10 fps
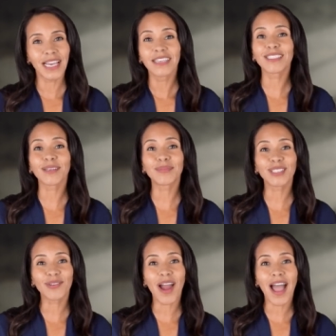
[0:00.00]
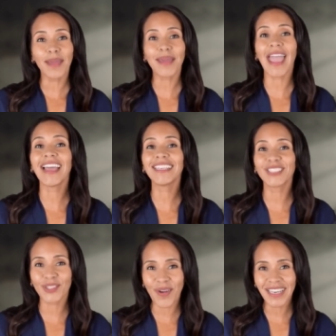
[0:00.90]
Subscribe and
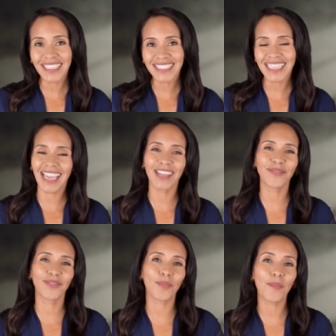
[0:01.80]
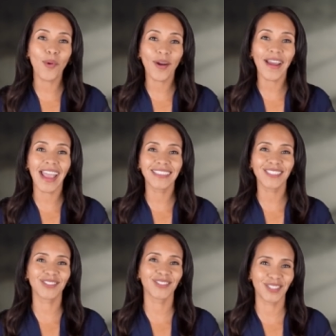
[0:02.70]
join us again for more
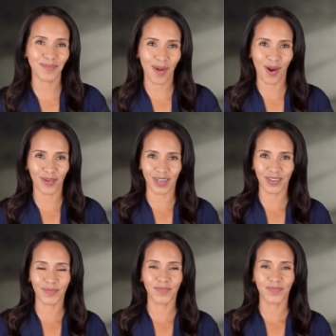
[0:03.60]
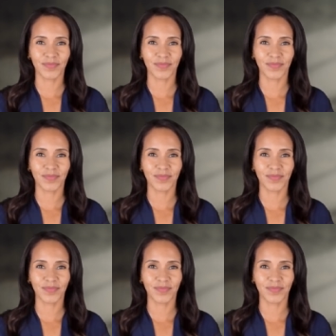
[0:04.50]
answers tomorrow.